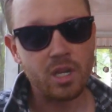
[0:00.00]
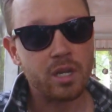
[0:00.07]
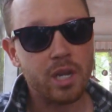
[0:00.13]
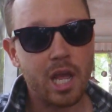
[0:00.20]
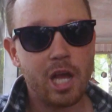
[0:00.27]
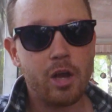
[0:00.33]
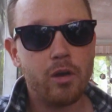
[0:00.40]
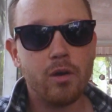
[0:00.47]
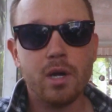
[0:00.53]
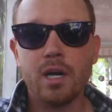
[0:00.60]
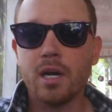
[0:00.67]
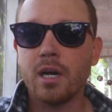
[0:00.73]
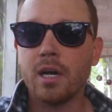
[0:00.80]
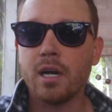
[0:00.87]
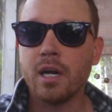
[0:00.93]
Now,
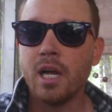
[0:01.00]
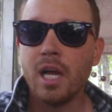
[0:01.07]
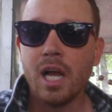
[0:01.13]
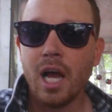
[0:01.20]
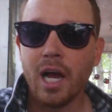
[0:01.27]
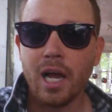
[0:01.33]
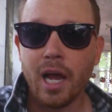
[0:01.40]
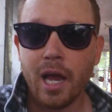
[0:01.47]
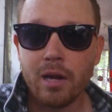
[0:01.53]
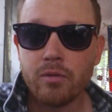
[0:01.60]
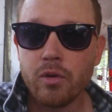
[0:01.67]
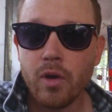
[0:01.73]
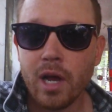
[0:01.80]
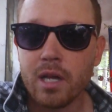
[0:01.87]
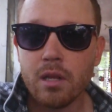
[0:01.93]
I
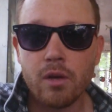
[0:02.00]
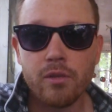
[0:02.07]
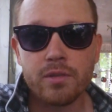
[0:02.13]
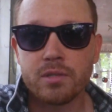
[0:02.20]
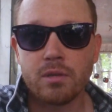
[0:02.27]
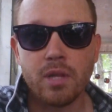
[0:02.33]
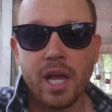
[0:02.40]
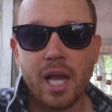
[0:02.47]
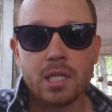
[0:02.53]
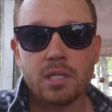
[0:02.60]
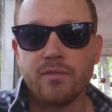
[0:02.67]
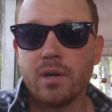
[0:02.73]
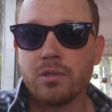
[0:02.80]
don't know how long this will last,